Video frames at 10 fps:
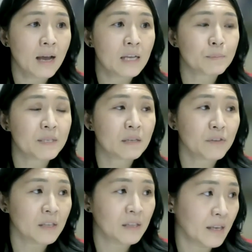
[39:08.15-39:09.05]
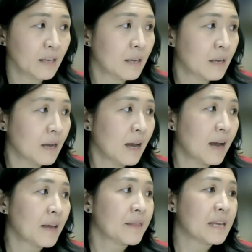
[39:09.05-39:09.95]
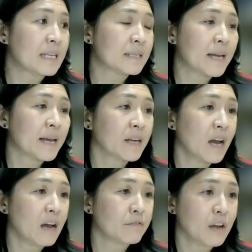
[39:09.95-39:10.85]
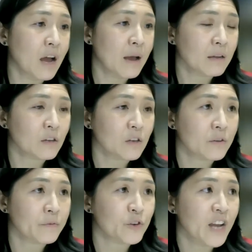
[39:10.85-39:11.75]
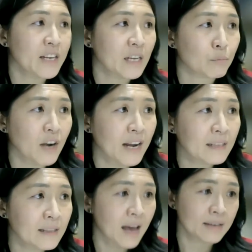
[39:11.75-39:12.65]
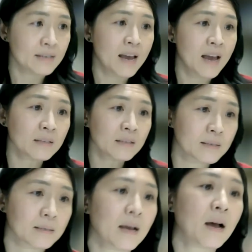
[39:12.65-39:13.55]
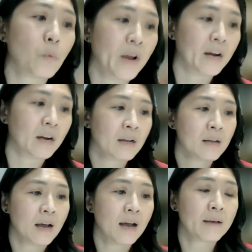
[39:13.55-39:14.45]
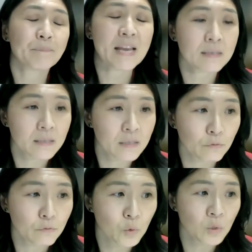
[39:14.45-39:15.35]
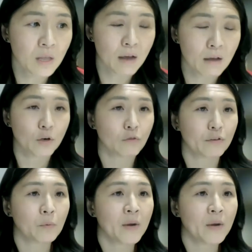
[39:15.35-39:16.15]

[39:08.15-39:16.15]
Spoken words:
Specifically, instead of creating bright line tests where basically the rule of Roe v.